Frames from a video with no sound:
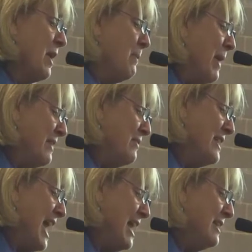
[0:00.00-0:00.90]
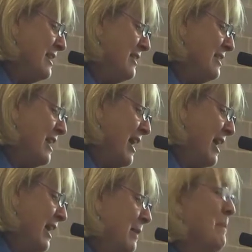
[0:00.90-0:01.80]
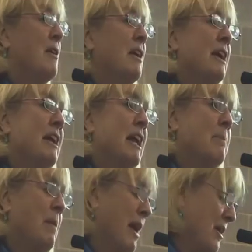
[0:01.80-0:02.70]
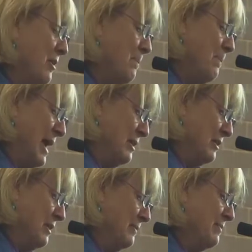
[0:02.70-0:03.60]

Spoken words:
might have tended the dying American empire better.